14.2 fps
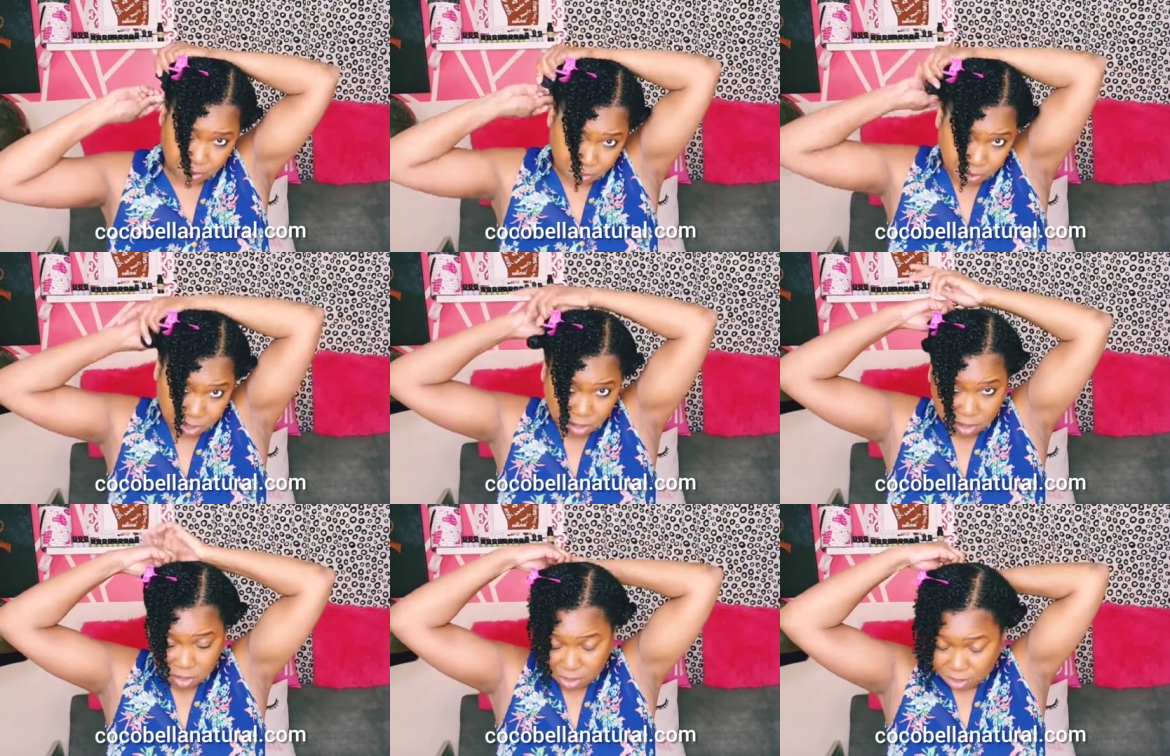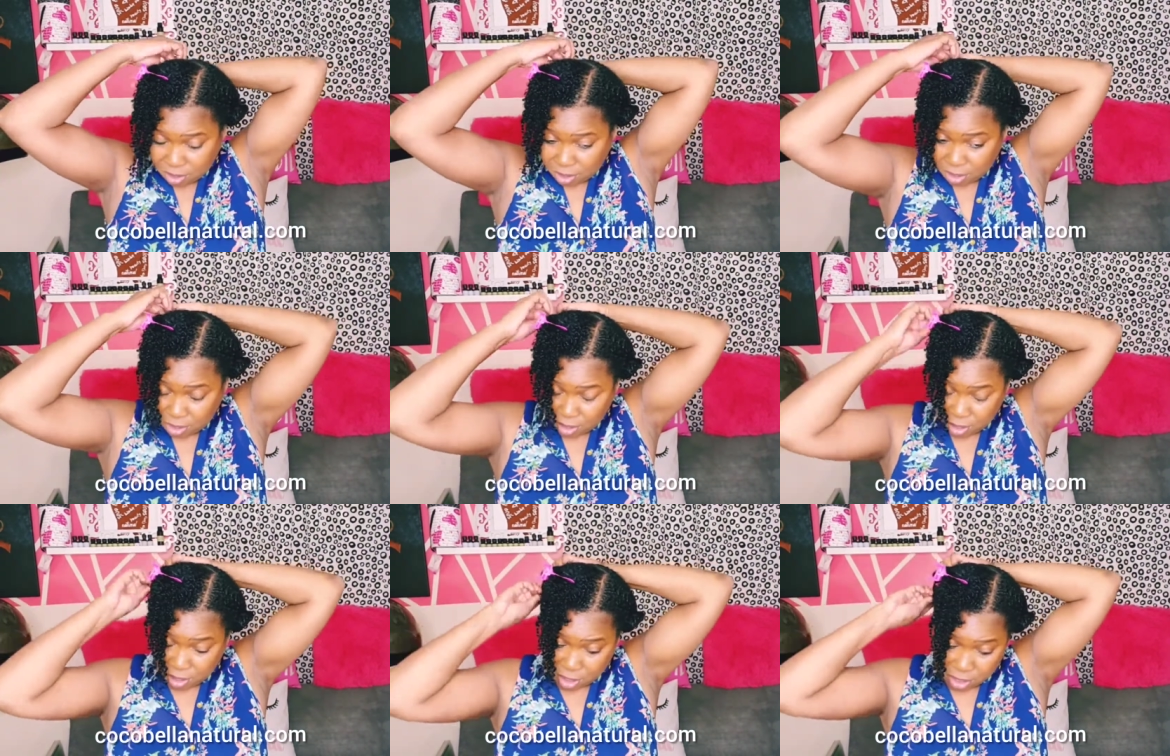I'm gonna
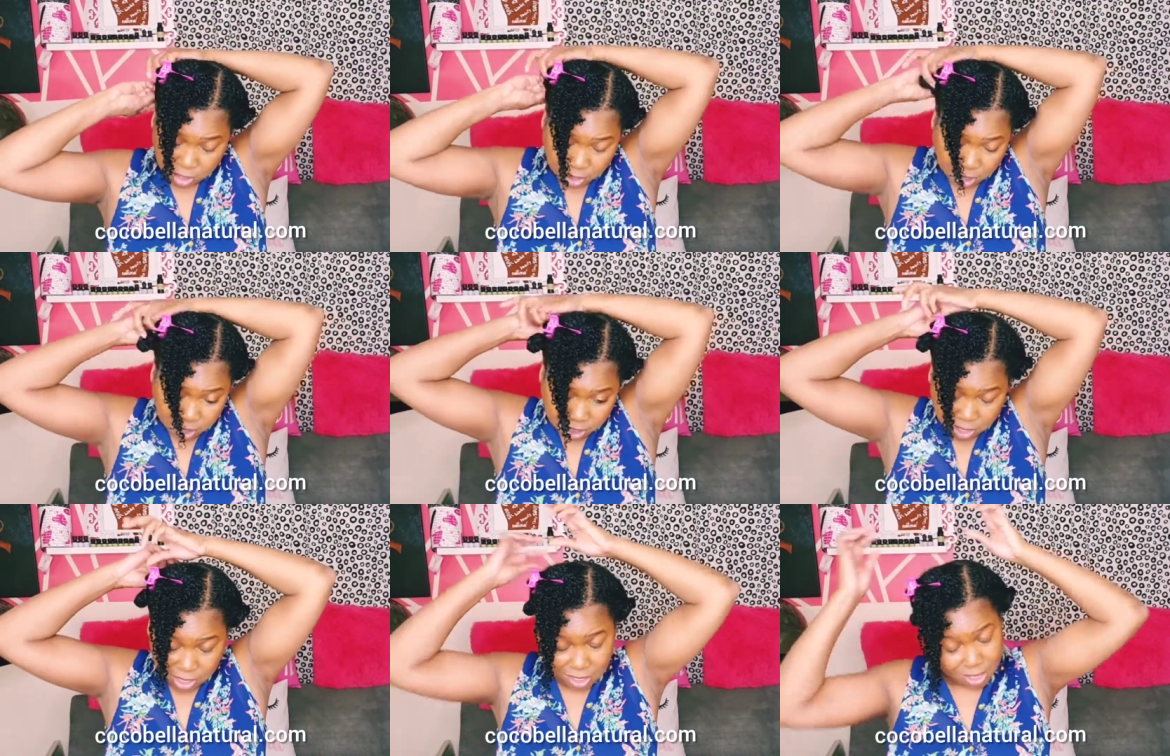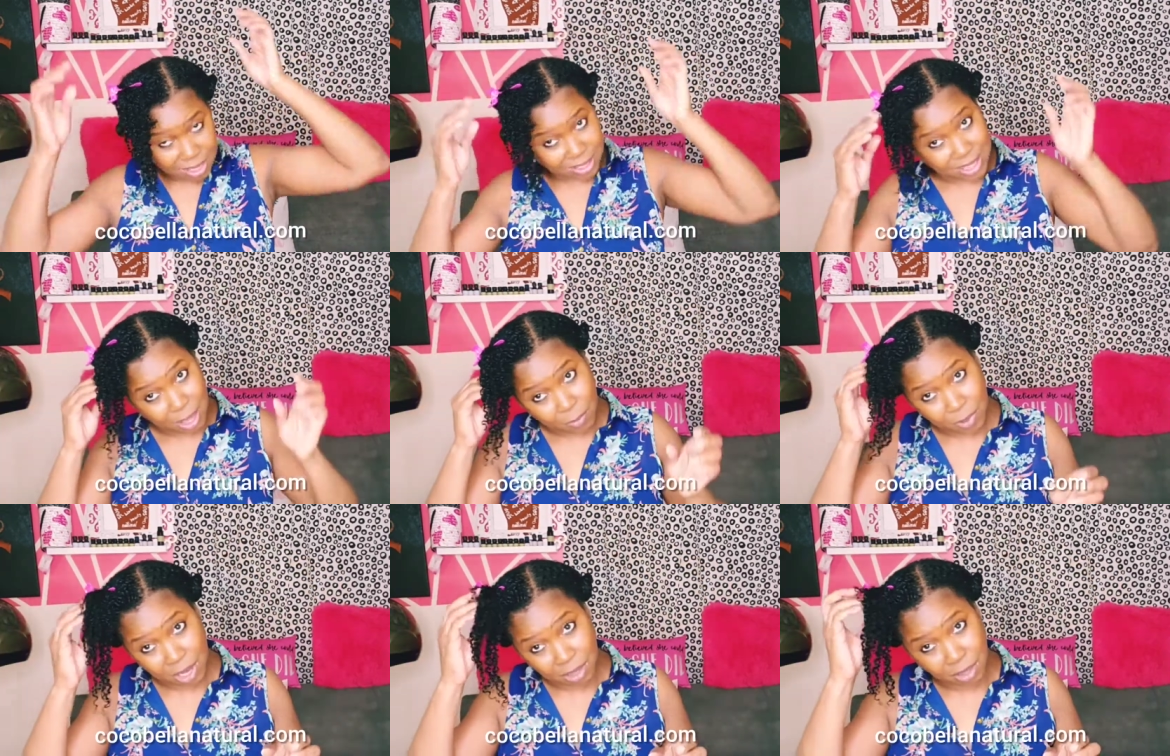knock that
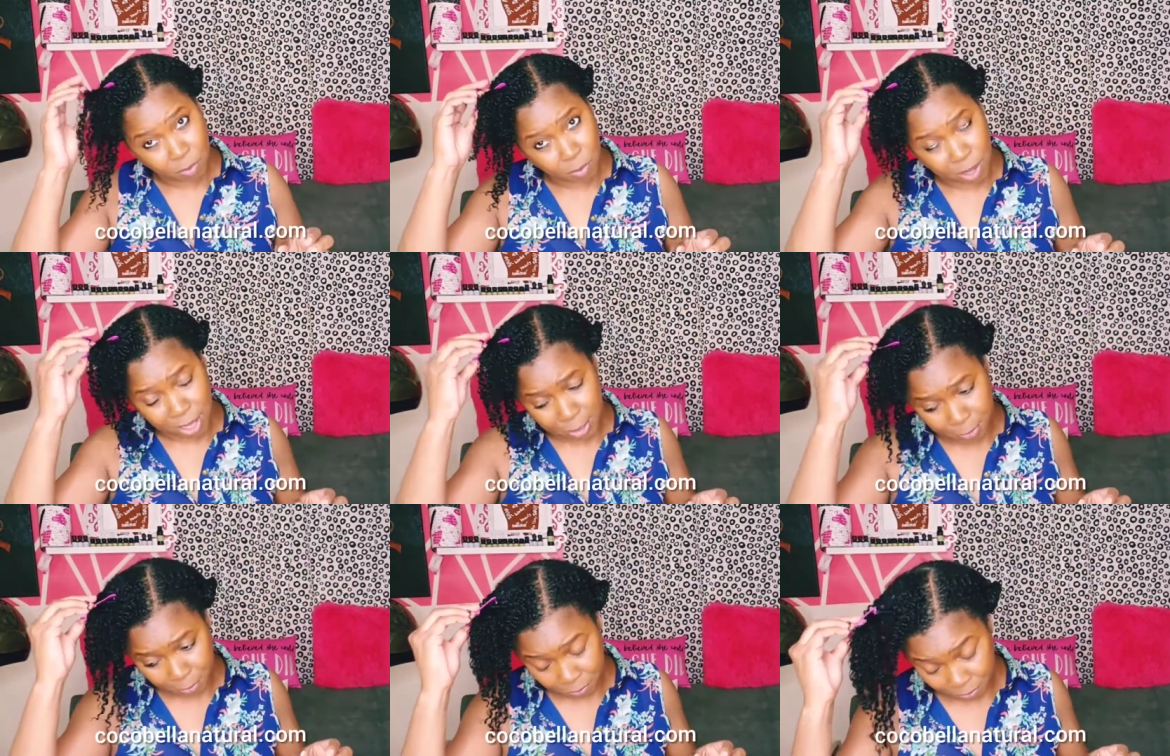one out the way.